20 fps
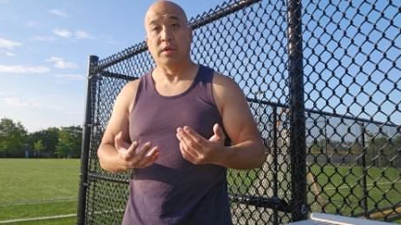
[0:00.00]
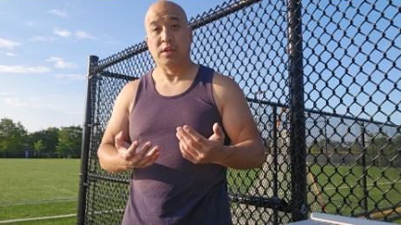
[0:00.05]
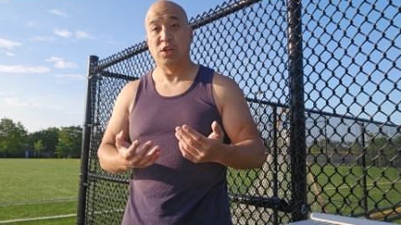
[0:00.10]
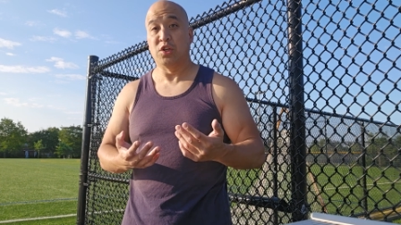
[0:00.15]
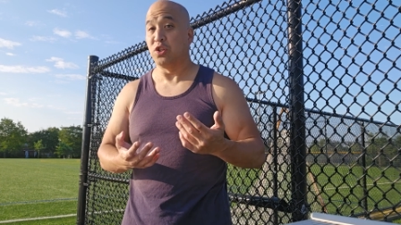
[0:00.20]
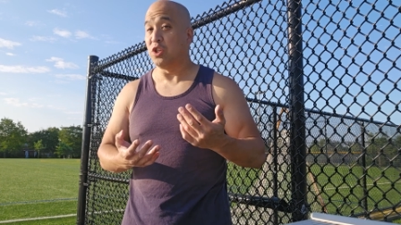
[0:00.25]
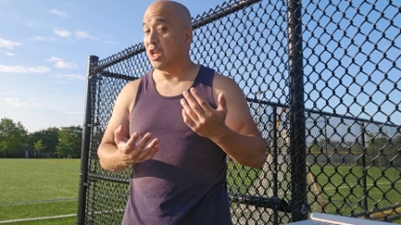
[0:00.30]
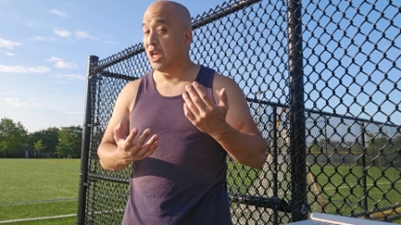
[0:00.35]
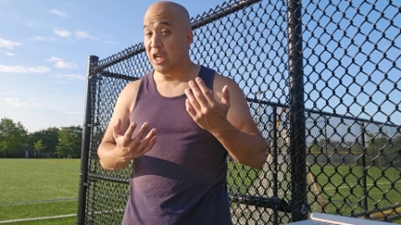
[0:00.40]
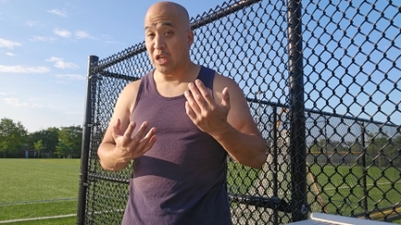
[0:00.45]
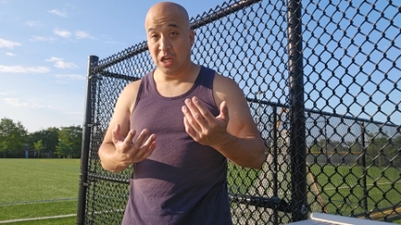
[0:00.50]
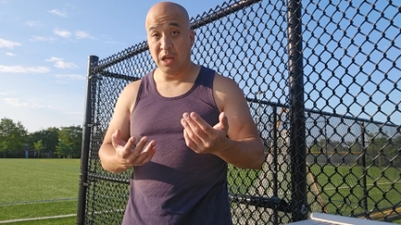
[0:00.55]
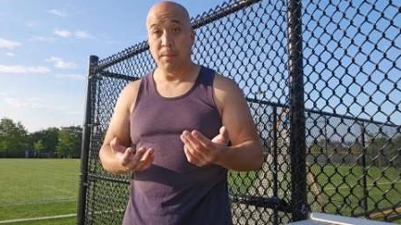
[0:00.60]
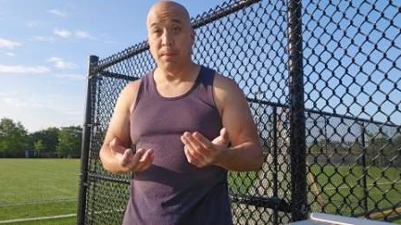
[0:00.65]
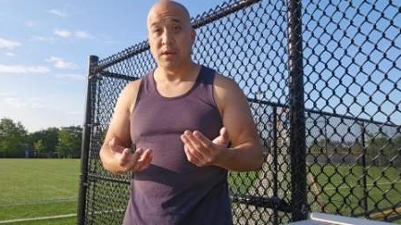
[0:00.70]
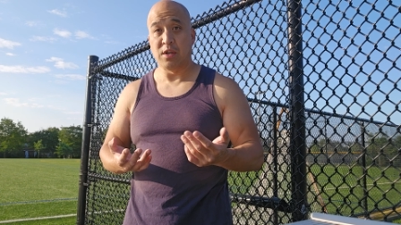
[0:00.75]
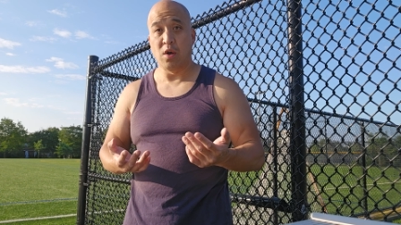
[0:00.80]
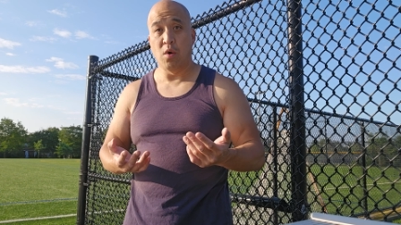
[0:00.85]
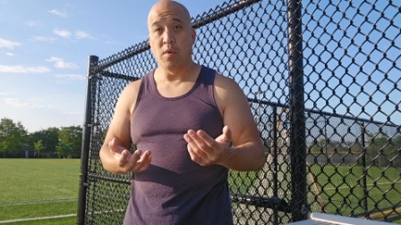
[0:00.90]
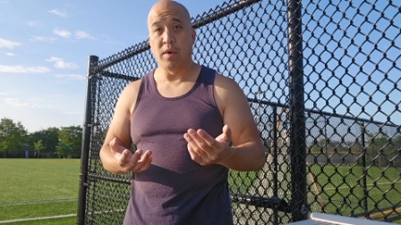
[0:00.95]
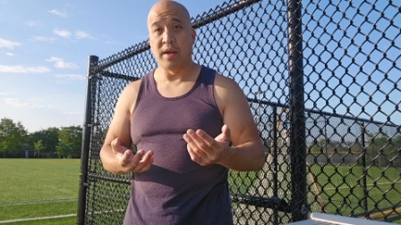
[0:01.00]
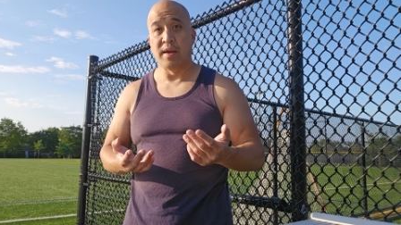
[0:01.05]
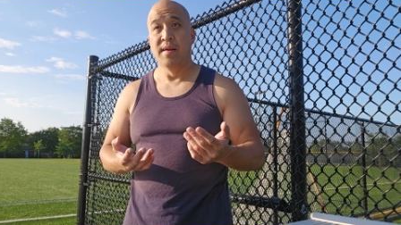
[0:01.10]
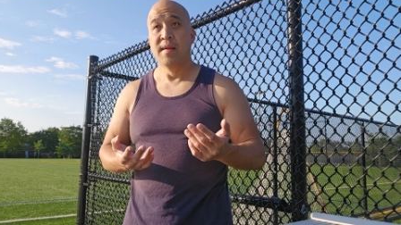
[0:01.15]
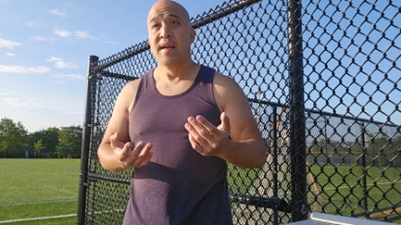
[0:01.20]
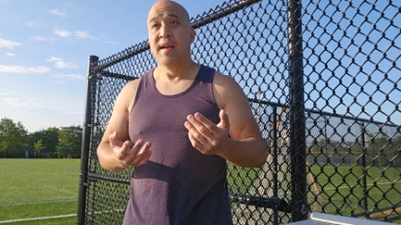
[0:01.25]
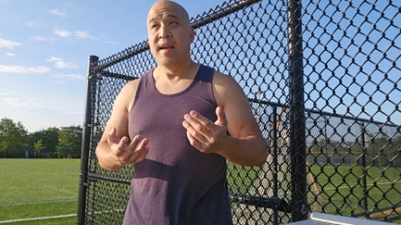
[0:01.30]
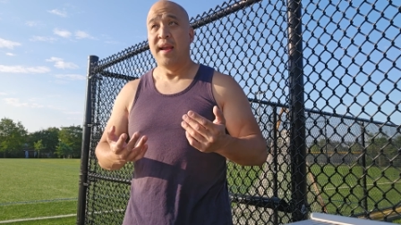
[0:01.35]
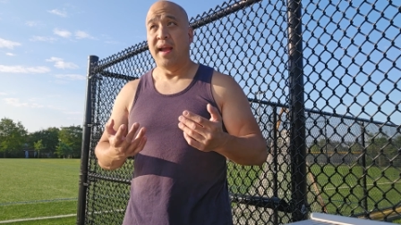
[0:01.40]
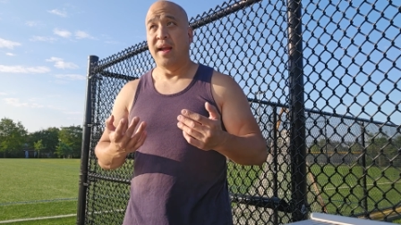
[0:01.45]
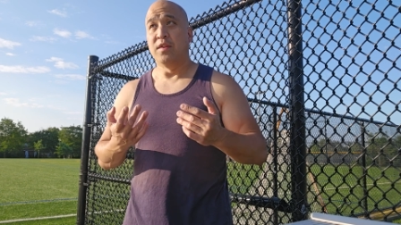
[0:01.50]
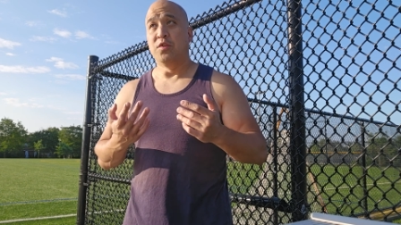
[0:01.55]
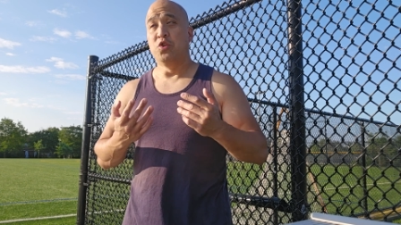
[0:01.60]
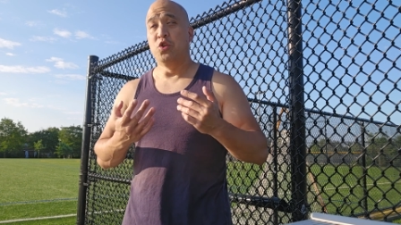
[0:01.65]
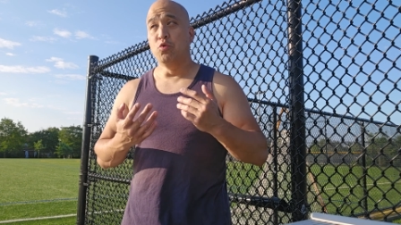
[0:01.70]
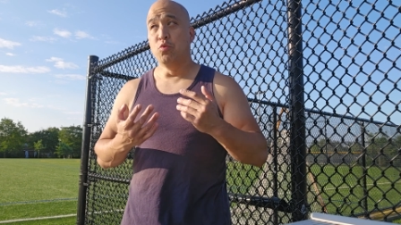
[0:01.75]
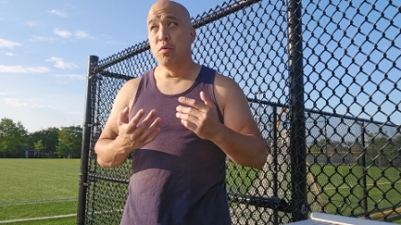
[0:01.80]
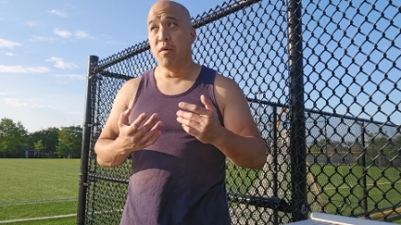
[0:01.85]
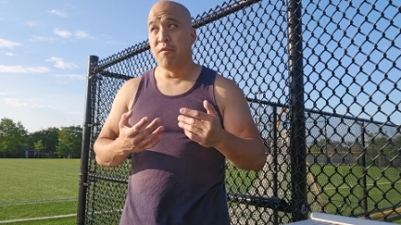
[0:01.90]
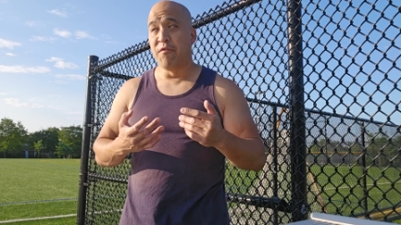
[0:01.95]
You just keep on going, and
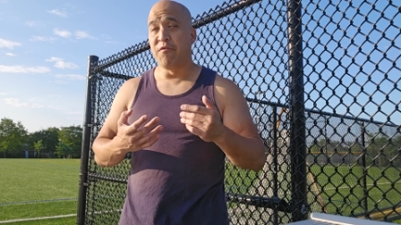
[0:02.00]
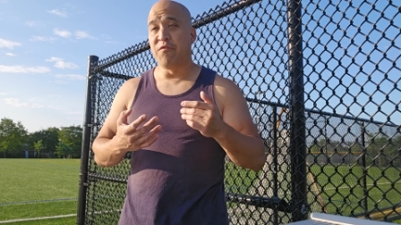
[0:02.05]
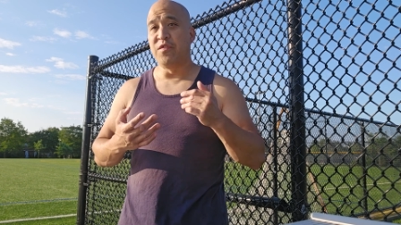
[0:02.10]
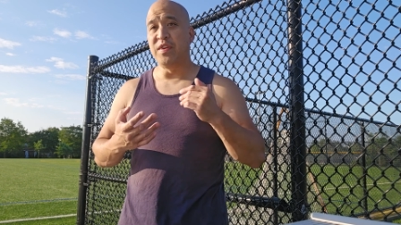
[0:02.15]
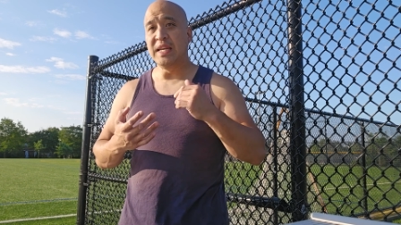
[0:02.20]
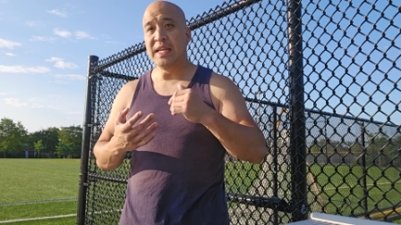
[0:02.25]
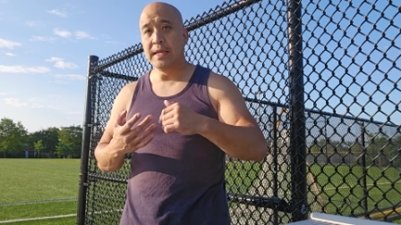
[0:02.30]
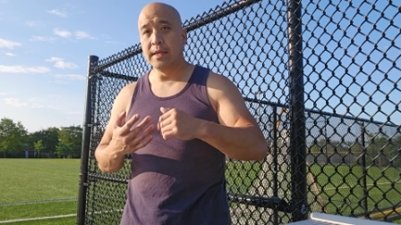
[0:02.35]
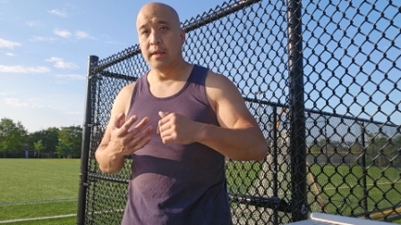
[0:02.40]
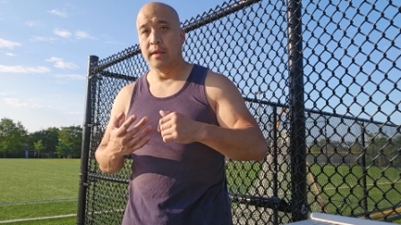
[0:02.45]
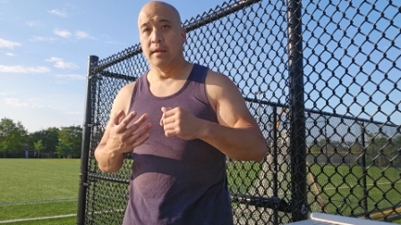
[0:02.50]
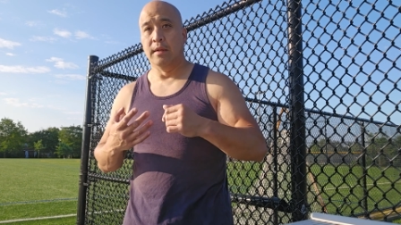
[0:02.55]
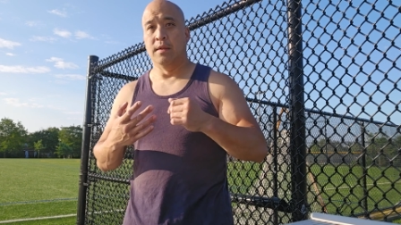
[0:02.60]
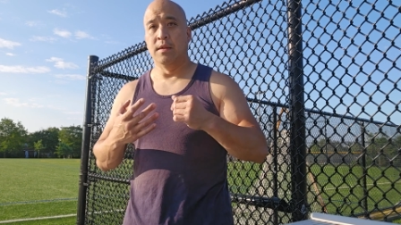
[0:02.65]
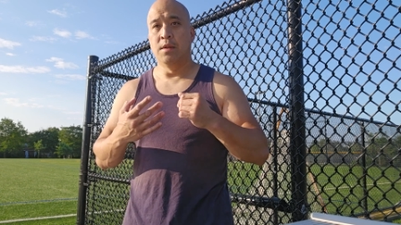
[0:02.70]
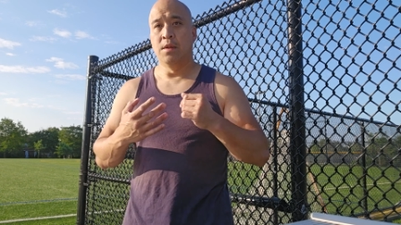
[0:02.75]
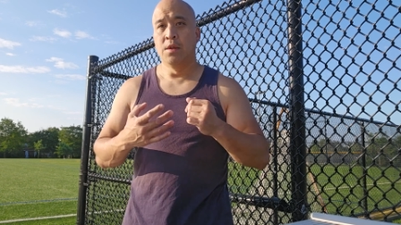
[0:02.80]
you will feel